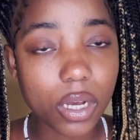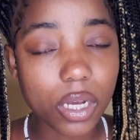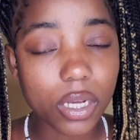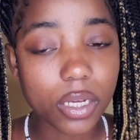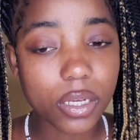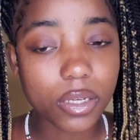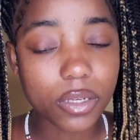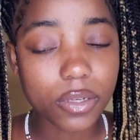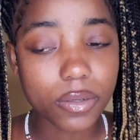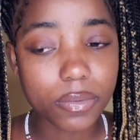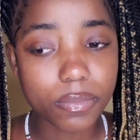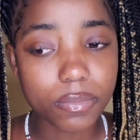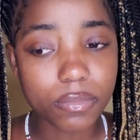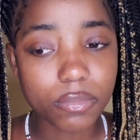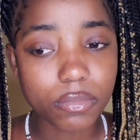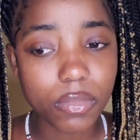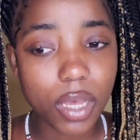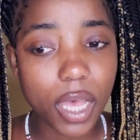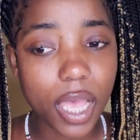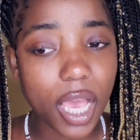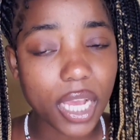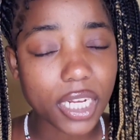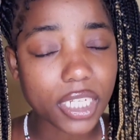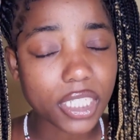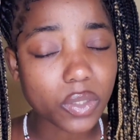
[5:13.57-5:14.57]
um,
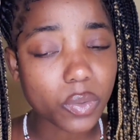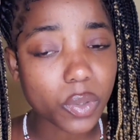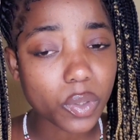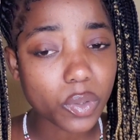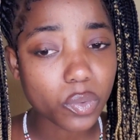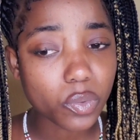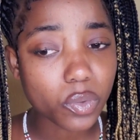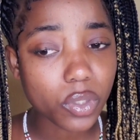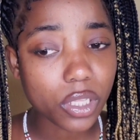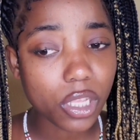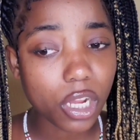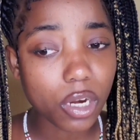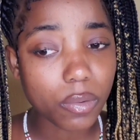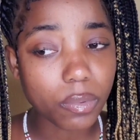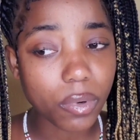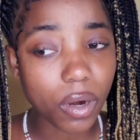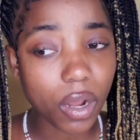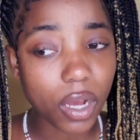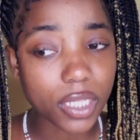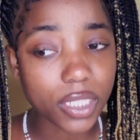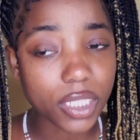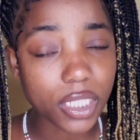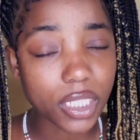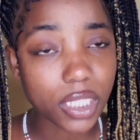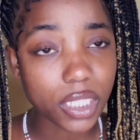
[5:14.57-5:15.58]
I actually went through a lot of
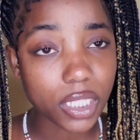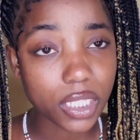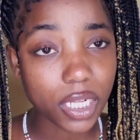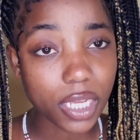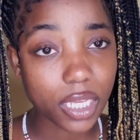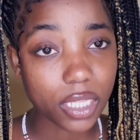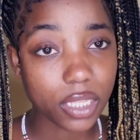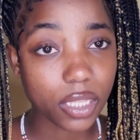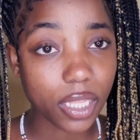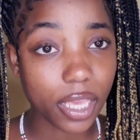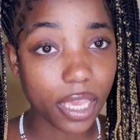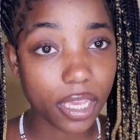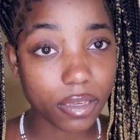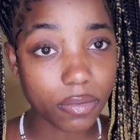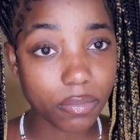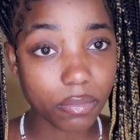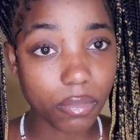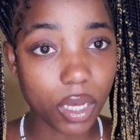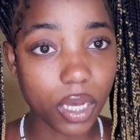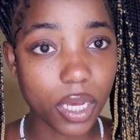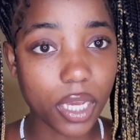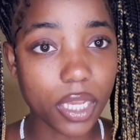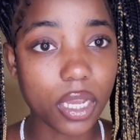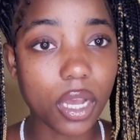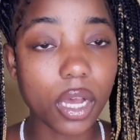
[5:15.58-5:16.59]
process and I thank
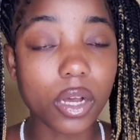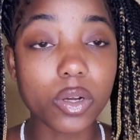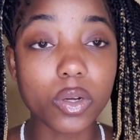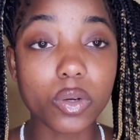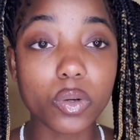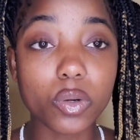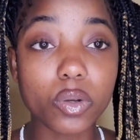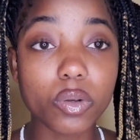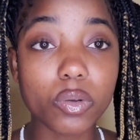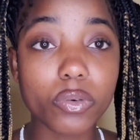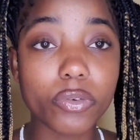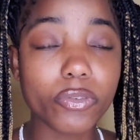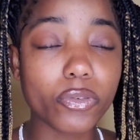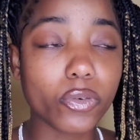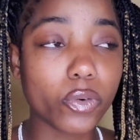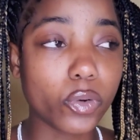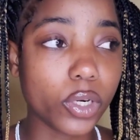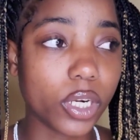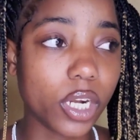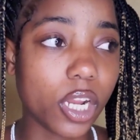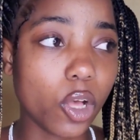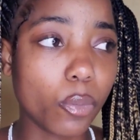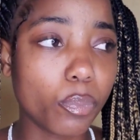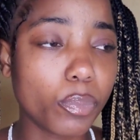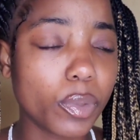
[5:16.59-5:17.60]
my uncle for
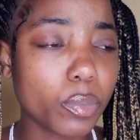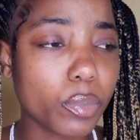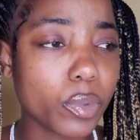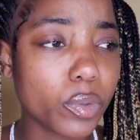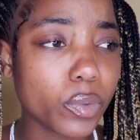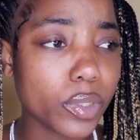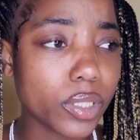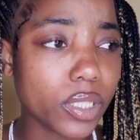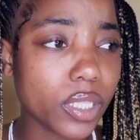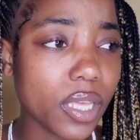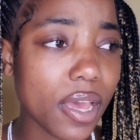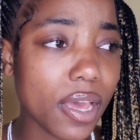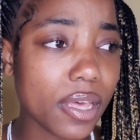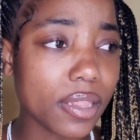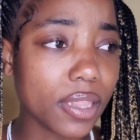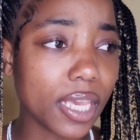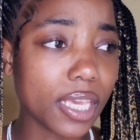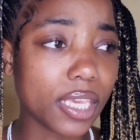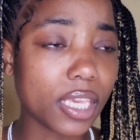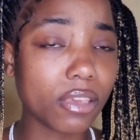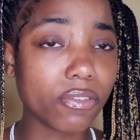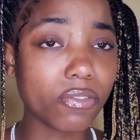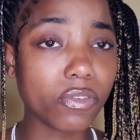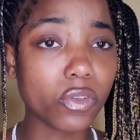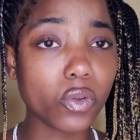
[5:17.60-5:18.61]
helping me with that.
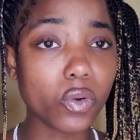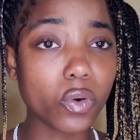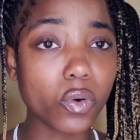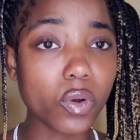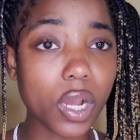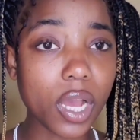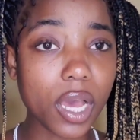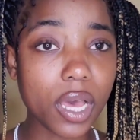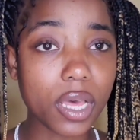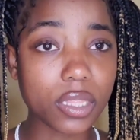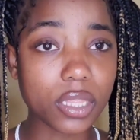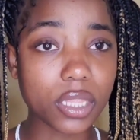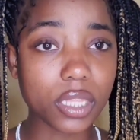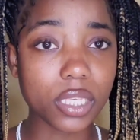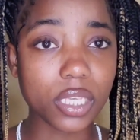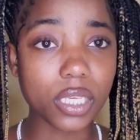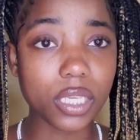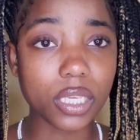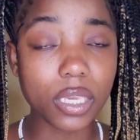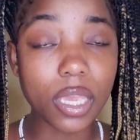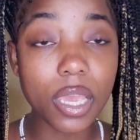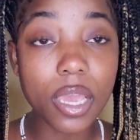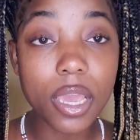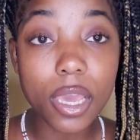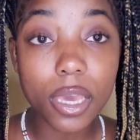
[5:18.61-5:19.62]
Like if you don't got
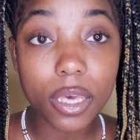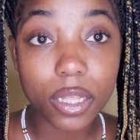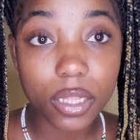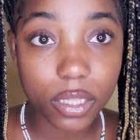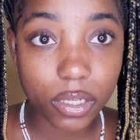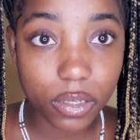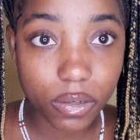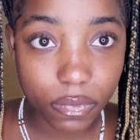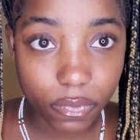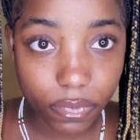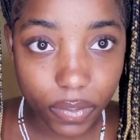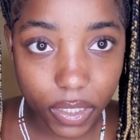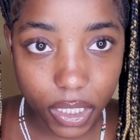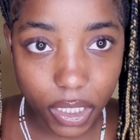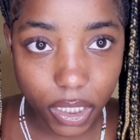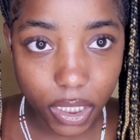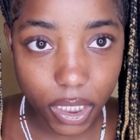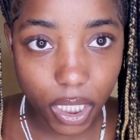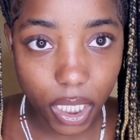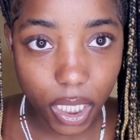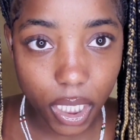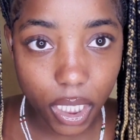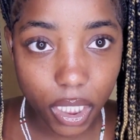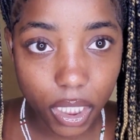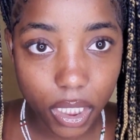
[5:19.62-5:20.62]
the their
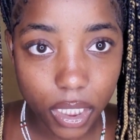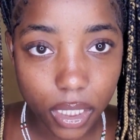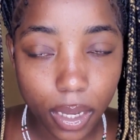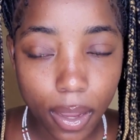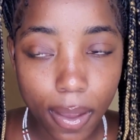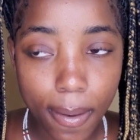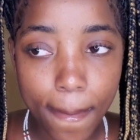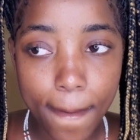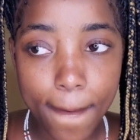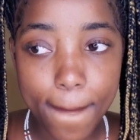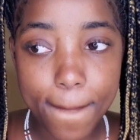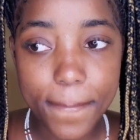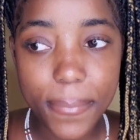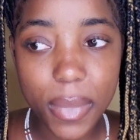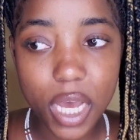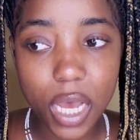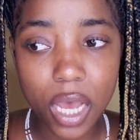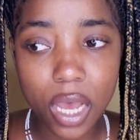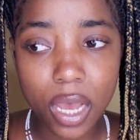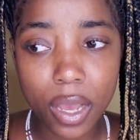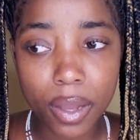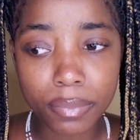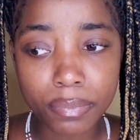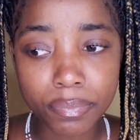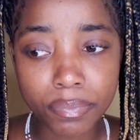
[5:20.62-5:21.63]
visa,
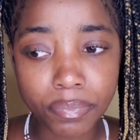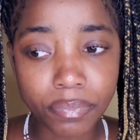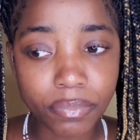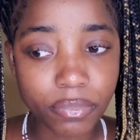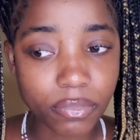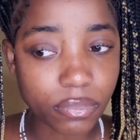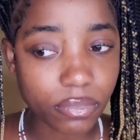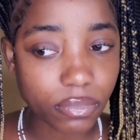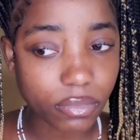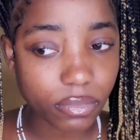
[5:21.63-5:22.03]
um,